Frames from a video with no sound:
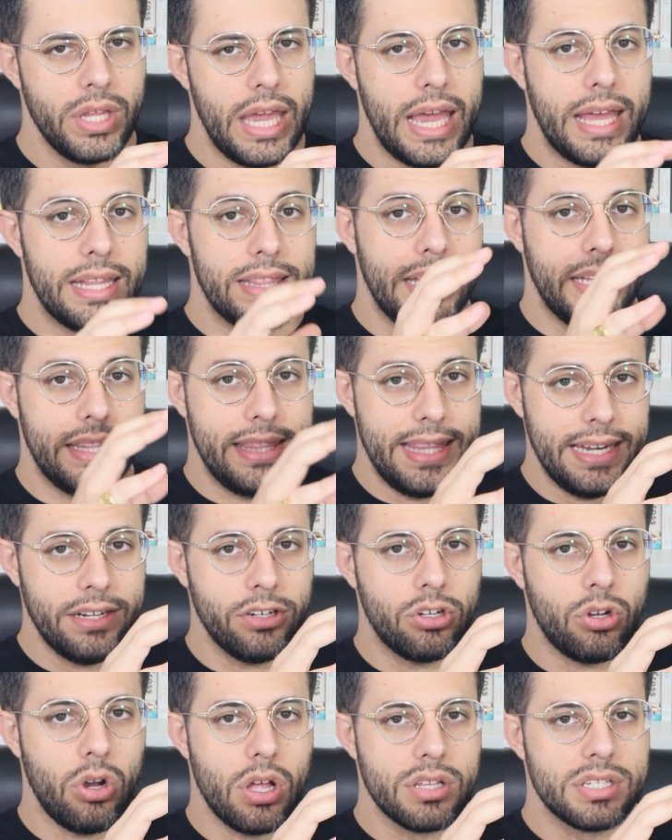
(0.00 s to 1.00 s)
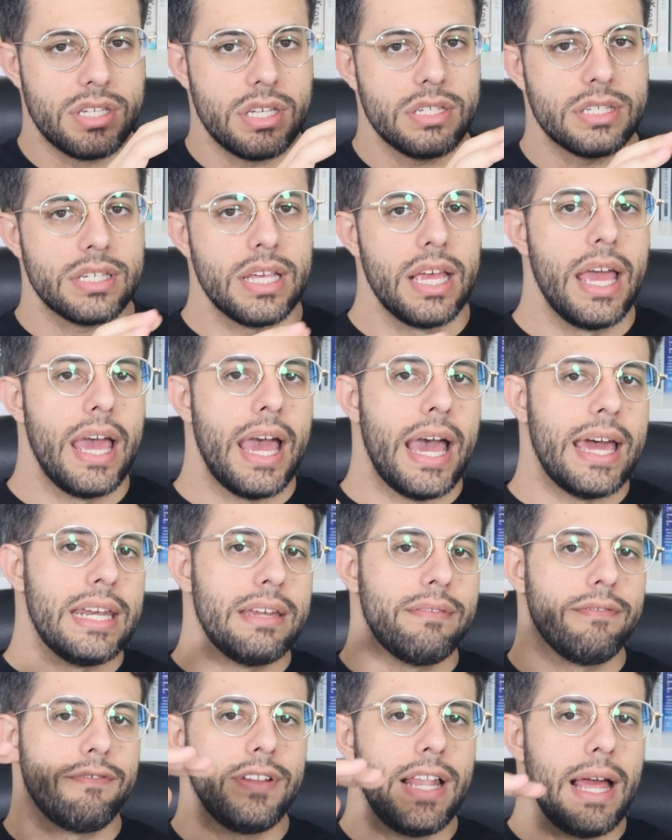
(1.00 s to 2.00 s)
and that then causes an
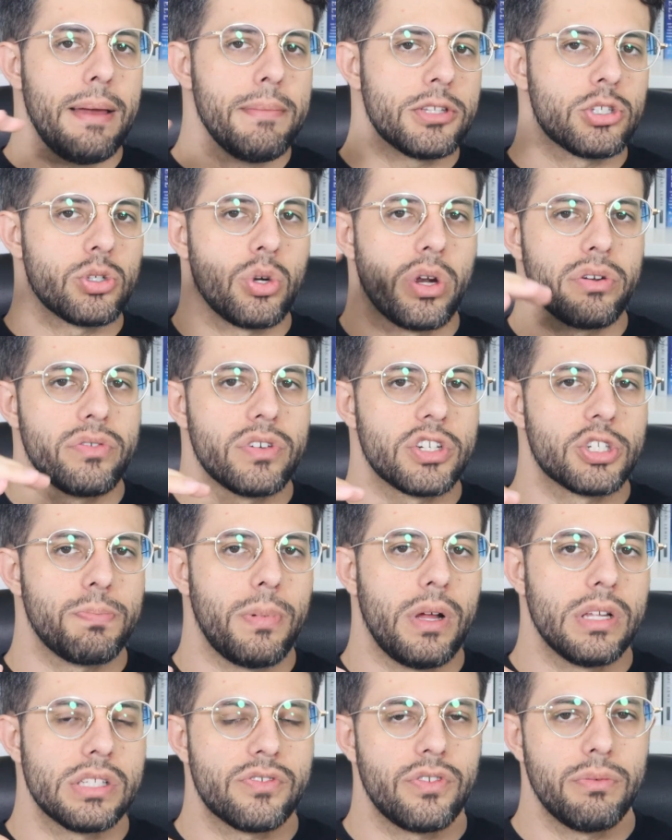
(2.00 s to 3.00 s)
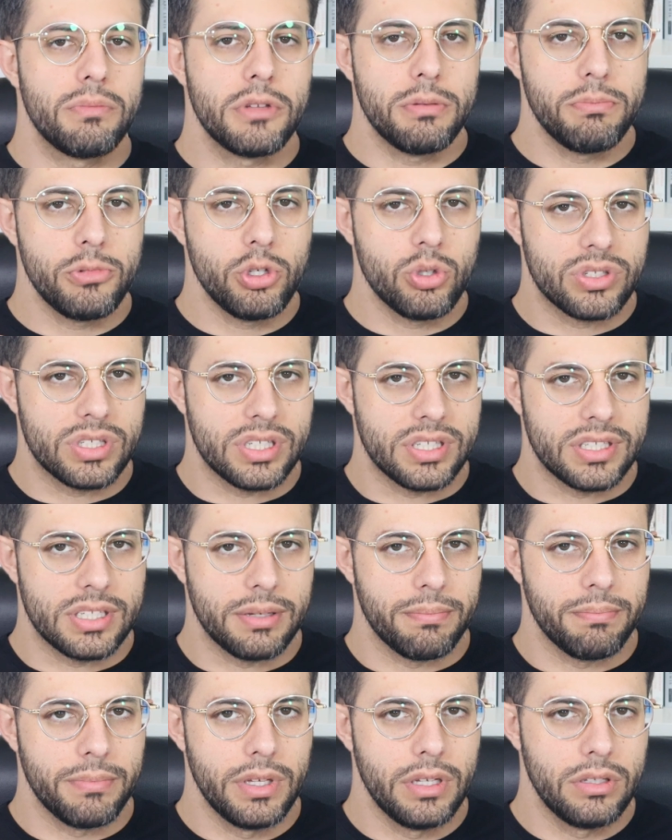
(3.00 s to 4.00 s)
inflammatory response from the immune
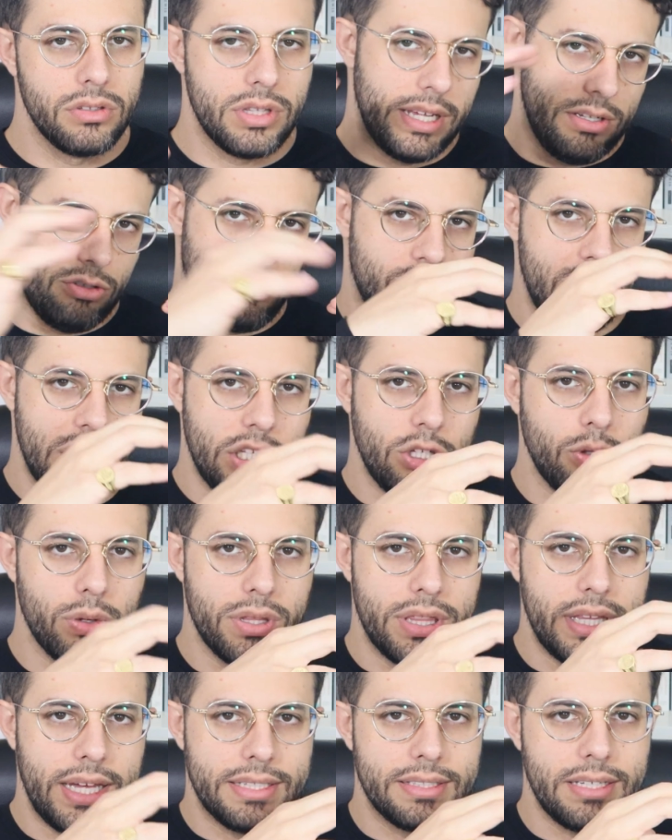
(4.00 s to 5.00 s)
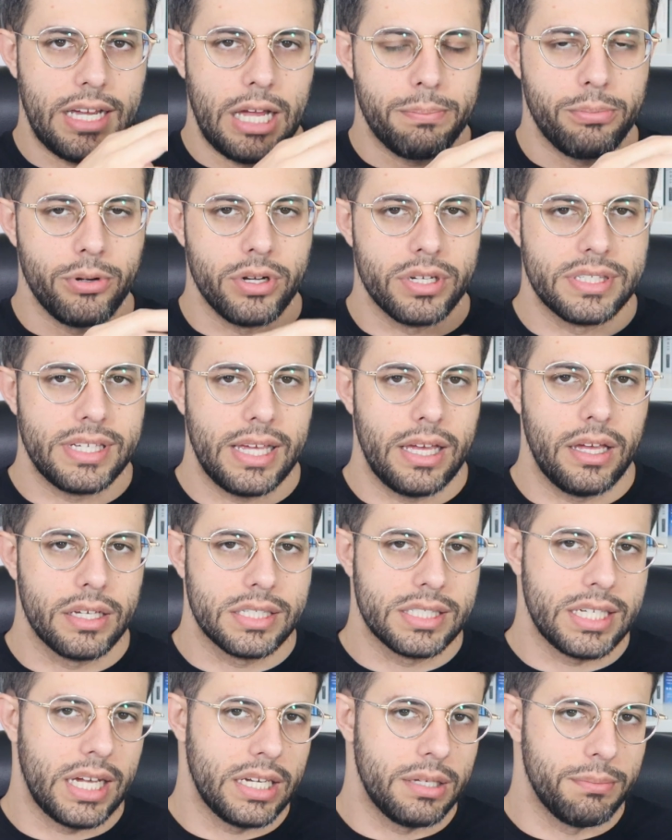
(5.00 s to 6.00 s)
system that to deal with that
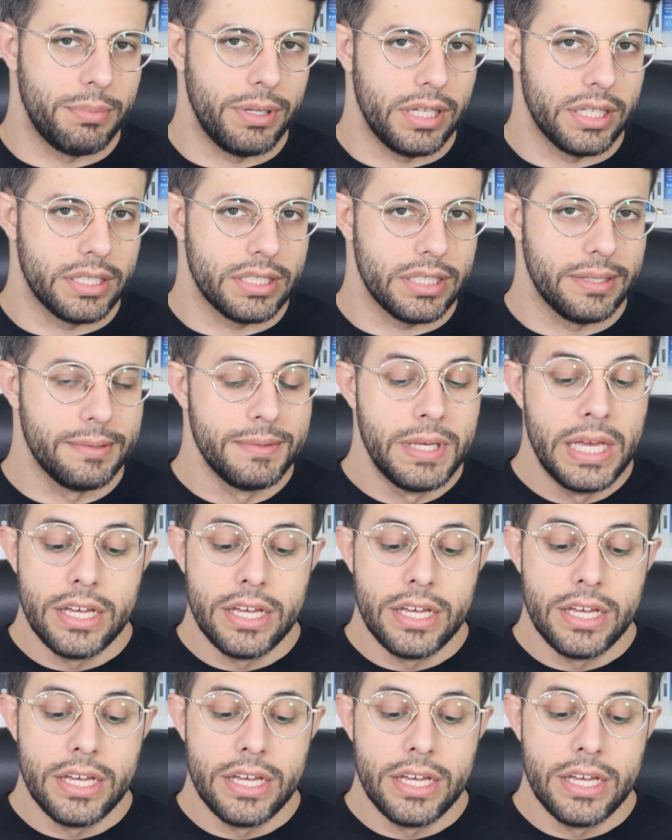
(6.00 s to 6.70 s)
hyperexcitability.